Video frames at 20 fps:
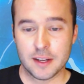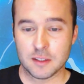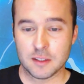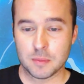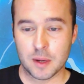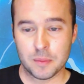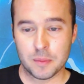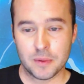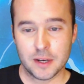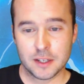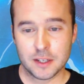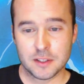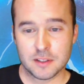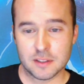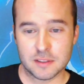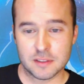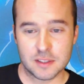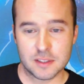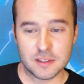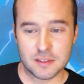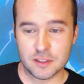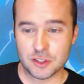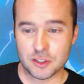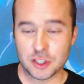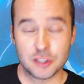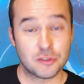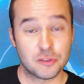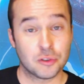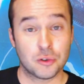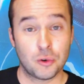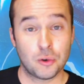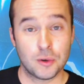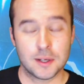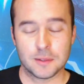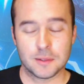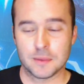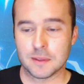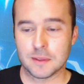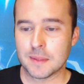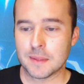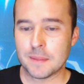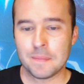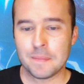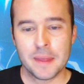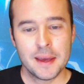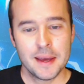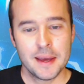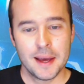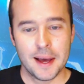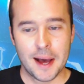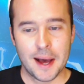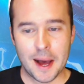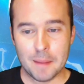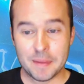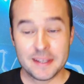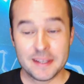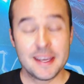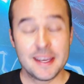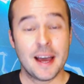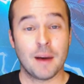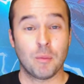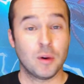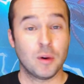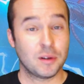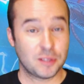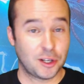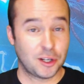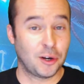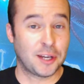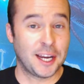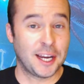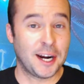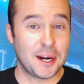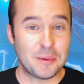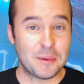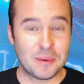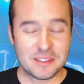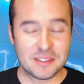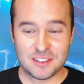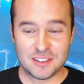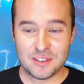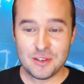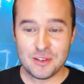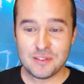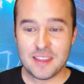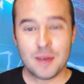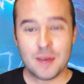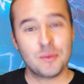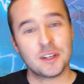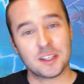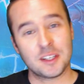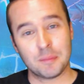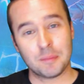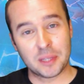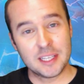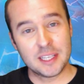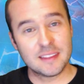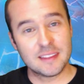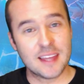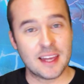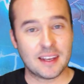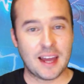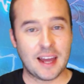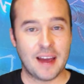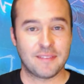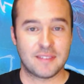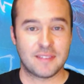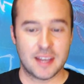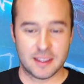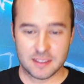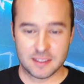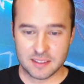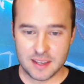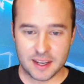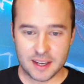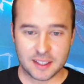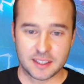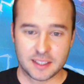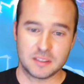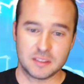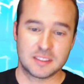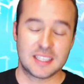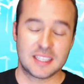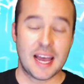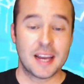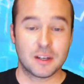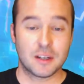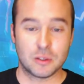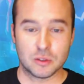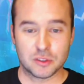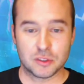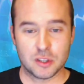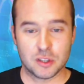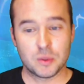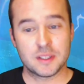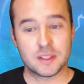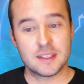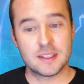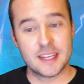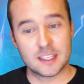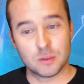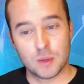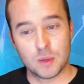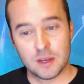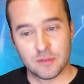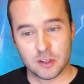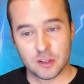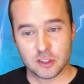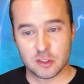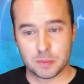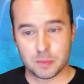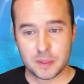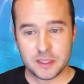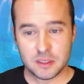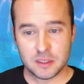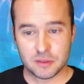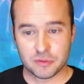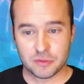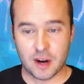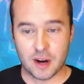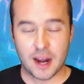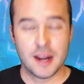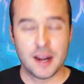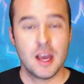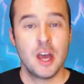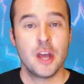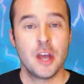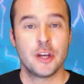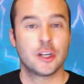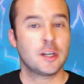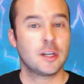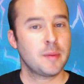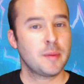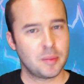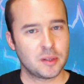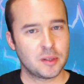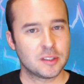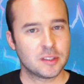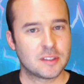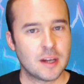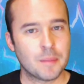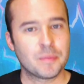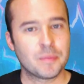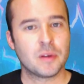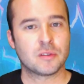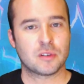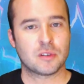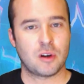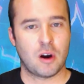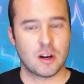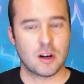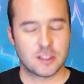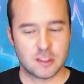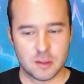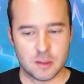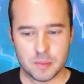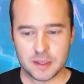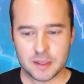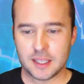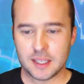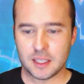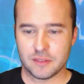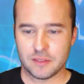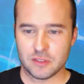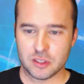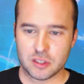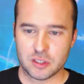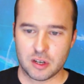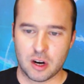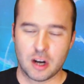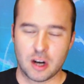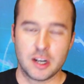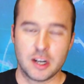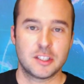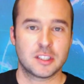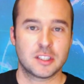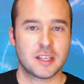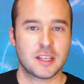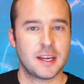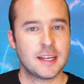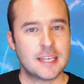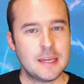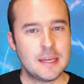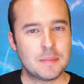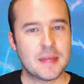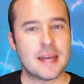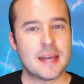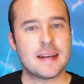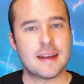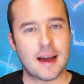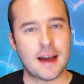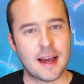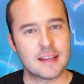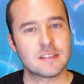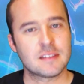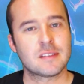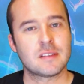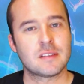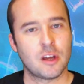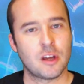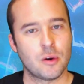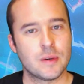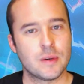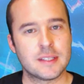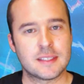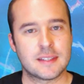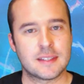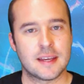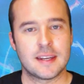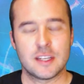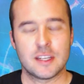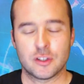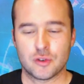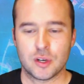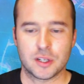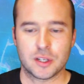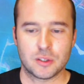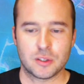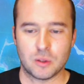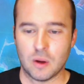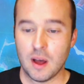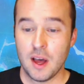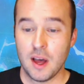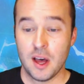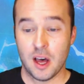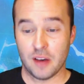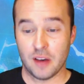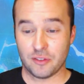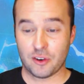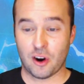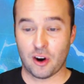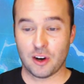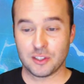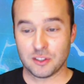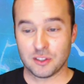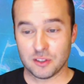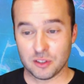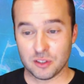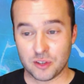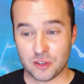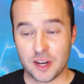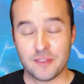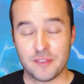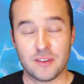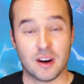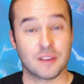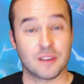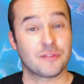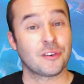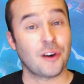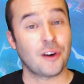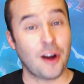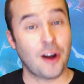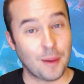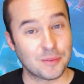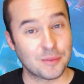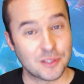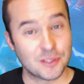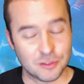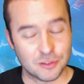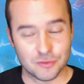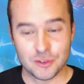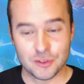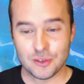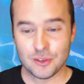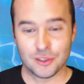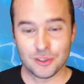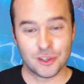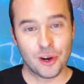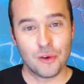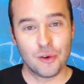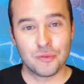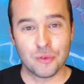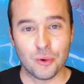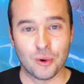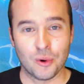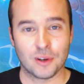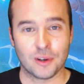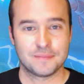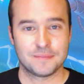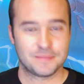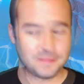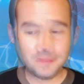It's my production assistant. She's recording with me. But yeah, what Golgari wants to do is they want to complete that life-death cycle. So with Nyx Weaver and Splinter Fright, you're going to be able to dump those cards at the beginning of your turn and just kind of keep that nice, slow, and steady trickle of cards into the graveyard for options for you to go for.